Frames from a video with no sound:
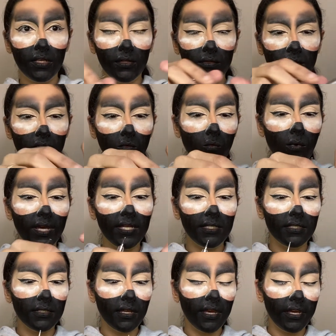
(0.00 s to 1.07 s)
use this white
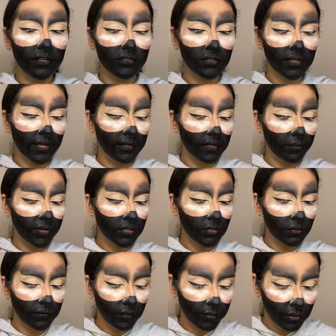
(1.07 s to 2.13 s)
Hydra liner by
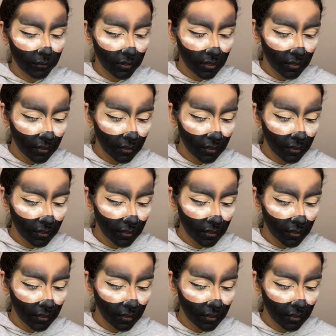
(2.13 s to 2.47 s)
Suva Beauty.